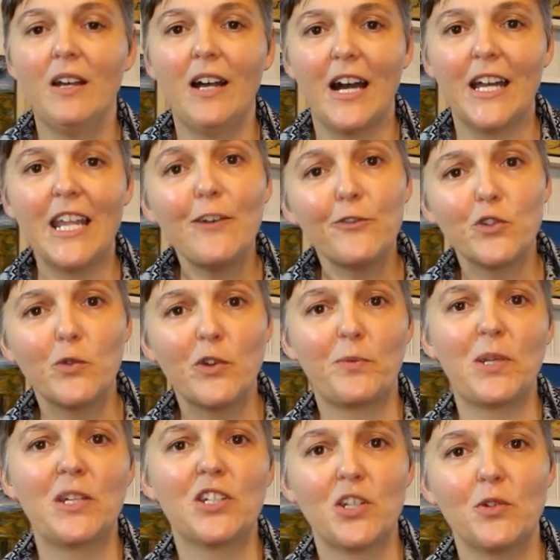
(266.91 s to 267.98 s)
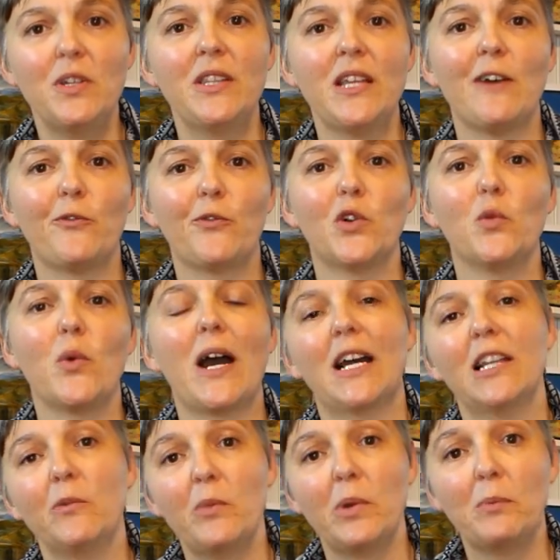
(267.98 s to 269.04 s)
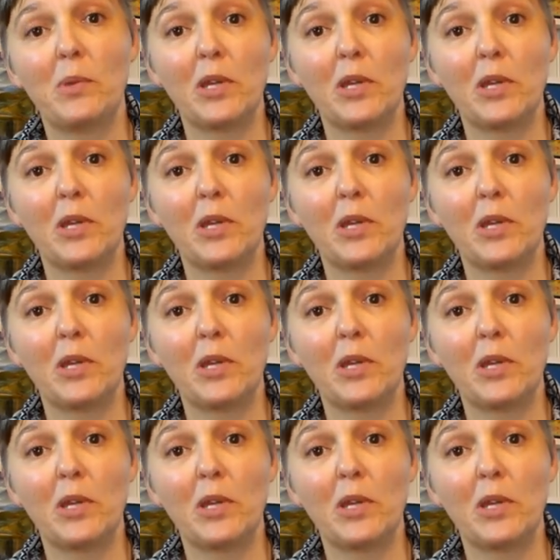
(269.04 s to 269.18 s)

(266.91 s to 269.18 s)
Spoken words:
And after we've been doing that for a while and we've